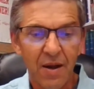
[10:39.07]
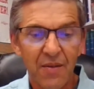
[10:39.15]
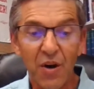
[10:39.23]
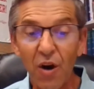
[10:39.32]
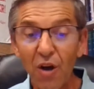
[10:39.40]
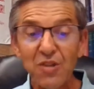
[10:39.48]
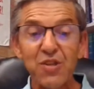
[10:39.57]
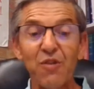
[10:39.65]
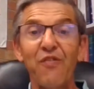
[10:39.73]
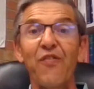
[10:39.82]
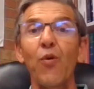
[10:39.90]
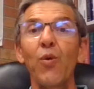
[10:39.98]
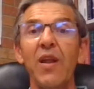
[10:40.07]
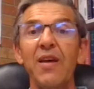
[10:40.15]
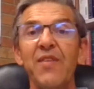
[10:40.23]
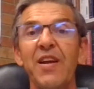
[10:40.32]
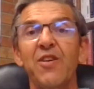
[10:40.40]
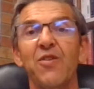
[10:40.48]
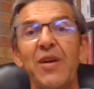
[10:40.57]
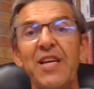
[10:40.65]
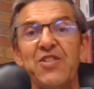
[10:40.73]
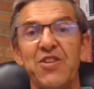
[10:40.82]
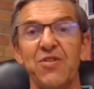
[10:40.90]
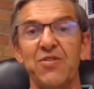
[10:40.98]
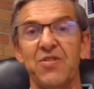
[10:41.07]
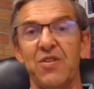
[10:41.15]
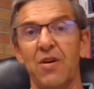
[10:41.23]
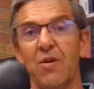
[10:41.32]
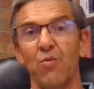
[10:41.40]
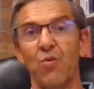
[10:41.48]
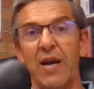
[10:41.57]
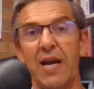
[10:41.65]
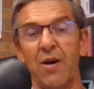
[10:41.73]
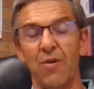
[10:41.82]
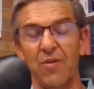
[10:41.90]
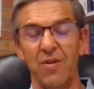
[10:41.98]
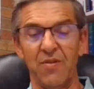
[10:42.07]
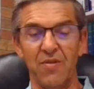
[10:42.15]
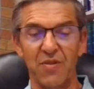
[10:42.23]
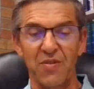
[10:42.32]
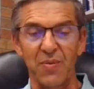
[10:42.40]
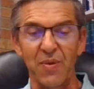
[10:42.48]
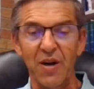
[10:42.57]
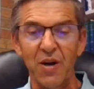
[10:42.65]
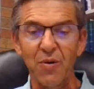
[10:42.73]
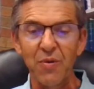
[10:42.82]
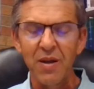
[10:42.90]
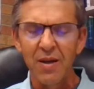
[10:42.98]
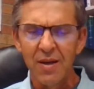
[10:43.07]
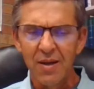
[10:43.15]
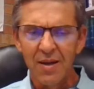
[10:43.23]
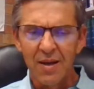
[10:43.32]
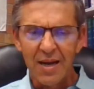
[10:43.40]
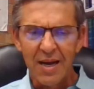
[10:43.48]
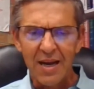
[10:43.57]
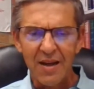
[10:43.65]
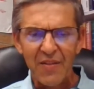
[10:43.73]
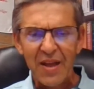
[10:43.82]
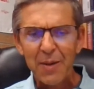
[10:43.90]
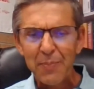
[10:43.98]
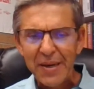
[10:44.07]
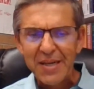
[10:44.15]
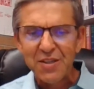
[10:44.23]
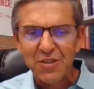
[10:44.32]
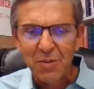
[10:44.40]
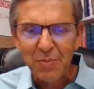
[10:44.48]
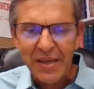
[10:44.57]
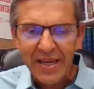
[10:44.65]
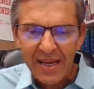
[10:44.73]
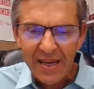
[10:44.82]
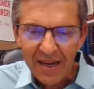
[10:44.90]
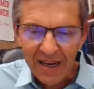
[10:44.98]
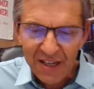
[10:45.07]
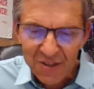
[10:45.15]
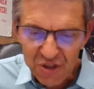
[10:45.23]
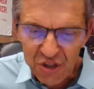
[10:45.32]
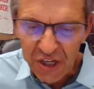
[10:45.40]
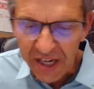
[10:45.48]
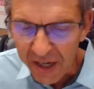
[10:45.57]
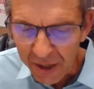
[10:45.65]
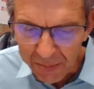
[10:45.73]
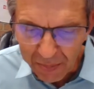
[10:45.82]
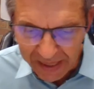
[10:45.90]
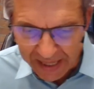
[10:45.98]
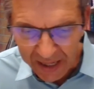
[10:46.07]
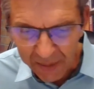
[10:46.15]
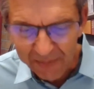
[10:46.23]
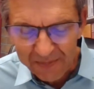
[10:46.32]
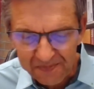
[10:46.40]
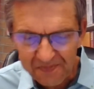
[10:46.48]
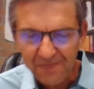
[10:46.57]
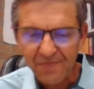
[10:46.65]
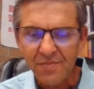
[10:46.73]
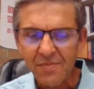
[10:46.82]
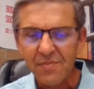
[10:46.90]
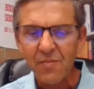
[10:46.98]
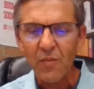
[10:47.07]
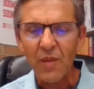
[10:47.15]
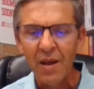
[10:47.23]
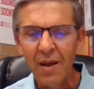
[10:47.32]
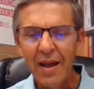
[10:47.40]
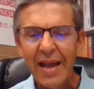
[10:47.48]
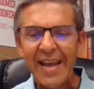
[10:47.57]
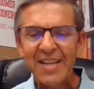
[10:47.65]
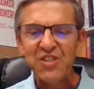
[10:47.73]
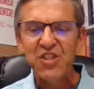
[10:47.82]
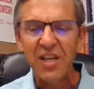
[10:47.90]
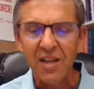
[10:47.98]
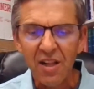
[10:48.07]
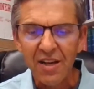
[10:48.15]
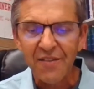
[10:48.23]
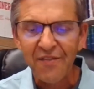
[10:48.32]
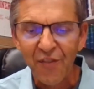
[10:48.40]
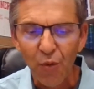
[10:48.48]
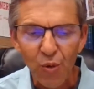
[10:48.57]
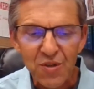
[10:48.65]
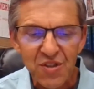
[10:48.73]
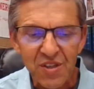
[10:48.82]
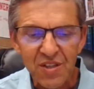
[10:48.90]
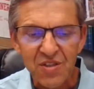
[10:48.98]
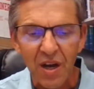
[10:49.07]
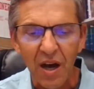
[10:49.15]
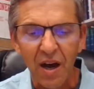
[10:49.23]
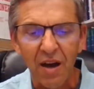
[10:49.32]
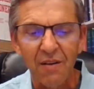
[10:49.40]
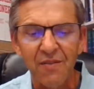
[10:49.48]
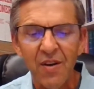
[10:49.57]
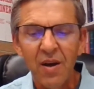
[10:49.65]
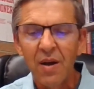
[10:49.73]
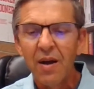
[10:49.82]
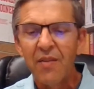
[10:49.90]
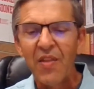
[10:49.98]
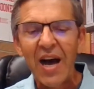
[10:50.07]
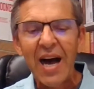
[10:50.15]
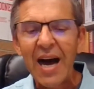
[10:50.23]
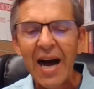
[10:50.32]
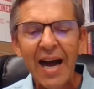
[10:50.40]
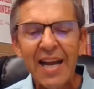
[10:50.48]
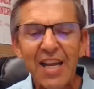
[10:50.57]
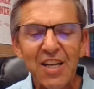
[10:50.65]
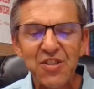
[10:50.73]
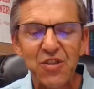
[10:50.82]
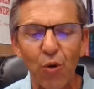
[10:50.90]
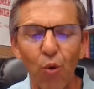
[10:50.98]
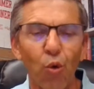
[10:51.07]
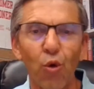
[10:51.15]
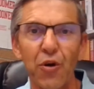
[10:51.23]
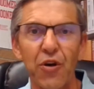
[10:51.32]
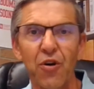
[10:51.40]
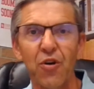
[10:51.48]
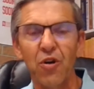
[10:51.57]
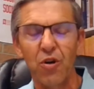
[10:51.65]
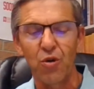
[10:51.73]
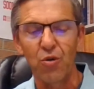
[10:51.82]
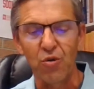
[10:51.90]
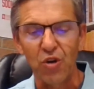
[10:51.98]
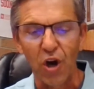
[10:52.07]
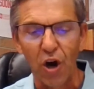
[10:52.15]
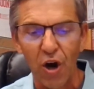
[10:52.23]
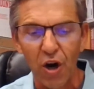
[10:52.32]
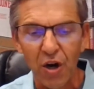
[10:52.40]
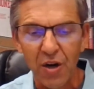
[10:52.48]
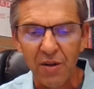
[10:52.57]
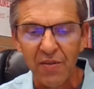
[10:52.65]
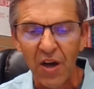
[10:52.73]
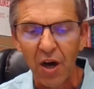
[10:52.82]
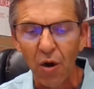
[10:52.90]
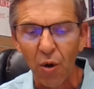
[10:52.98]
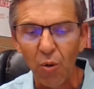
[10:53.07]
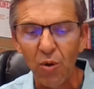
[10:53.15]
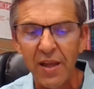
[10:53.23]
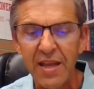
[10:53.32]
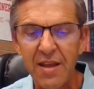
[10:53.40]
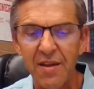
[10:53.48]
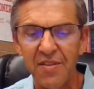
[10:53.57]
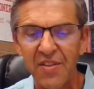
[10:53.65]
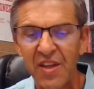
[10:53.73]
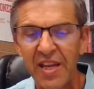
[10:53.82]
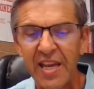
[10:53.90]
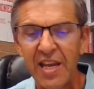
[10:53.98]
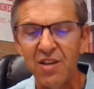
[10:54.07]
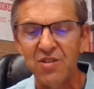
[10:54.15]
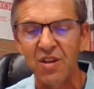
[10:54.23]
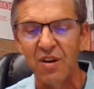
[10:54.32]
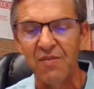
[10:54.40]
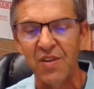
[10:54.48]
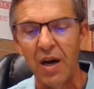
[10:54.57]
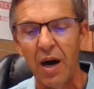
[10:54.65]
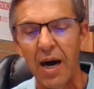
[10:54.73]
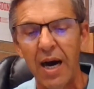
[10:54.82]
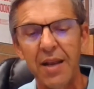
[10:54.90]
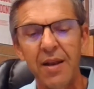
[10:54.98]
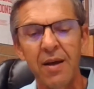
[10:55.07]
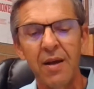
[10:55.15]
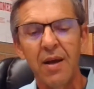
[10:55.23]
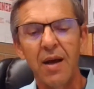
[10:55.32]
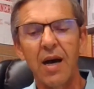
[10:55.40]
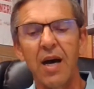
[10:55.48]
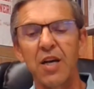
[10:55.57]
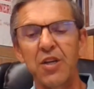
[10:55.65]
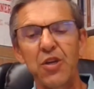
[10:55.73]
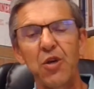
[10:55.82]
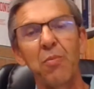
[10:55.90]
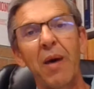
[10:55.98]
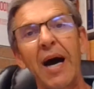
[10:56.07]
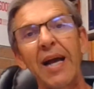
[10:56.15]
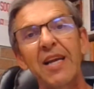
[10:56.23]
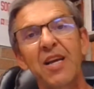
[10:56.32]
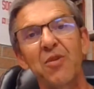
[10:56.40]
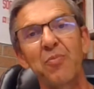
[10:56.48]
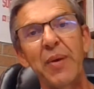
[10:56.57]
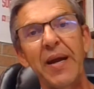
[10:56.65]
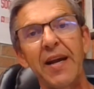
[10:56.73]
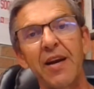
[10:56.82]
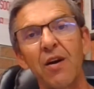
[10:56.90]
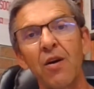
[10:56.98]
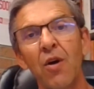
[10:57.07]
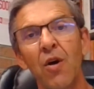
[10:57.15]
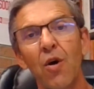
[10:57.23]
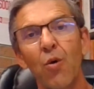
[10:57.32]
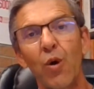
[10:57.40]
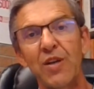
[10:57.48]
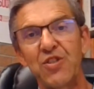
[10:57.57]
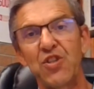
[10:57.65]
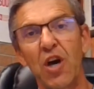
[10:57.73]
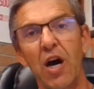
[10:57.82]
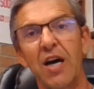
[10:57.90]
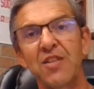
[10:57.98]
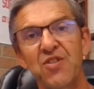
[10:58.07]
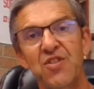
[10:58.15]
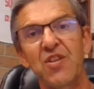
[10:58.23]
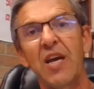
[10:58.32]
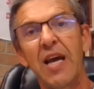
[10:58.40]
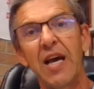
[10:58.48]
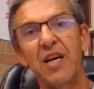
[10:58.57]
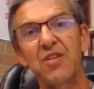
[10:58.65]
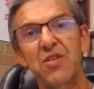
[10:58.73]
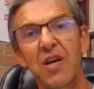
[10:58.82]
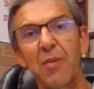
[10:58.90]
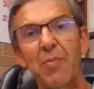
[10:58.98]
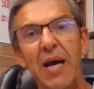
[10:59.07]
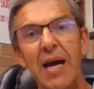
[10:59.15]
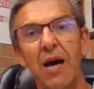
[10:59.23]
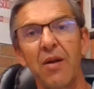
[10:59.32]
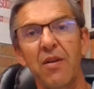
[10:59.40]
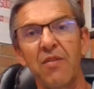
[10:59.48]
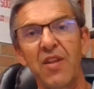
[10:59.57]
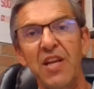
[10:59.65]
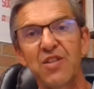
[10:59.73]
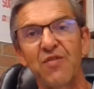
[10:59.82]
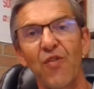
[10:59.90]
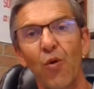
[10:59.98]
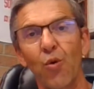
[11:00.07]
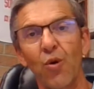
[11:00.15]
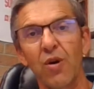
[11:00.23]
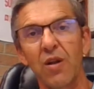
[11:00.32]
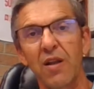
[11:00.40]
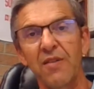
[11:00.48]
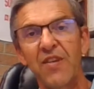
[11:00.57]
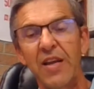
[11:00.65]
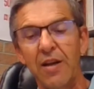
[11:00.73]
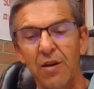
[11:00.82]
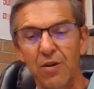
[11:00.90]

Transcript: There are also four living creatures around the throne. They appear to be cherubim, angelic forces of the highest order who guard the holy things of God. You might compare what John says about these four living